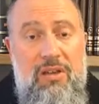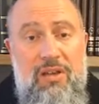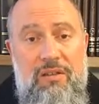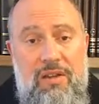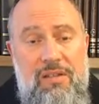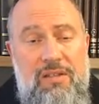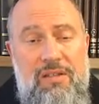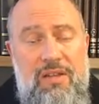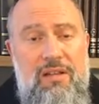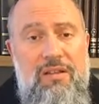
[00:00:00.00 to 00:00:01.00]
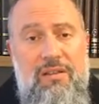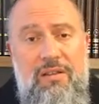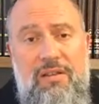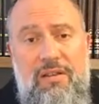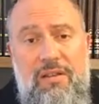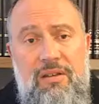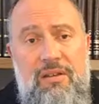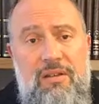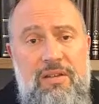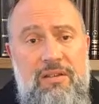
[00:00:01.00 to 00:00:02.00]
And that is exactly the
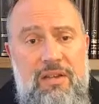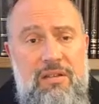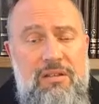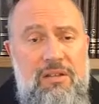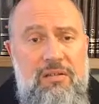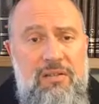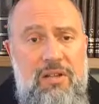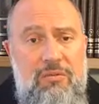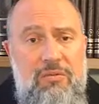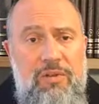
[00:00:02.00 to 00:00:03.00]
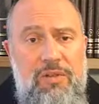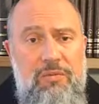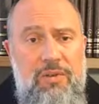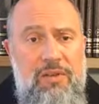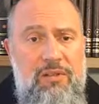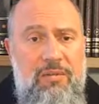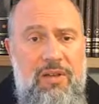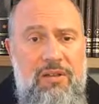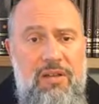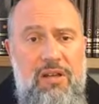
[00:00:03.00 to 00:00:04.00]
intention of the Talmud when it speaks
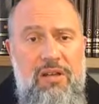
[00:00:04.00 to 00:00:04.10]
about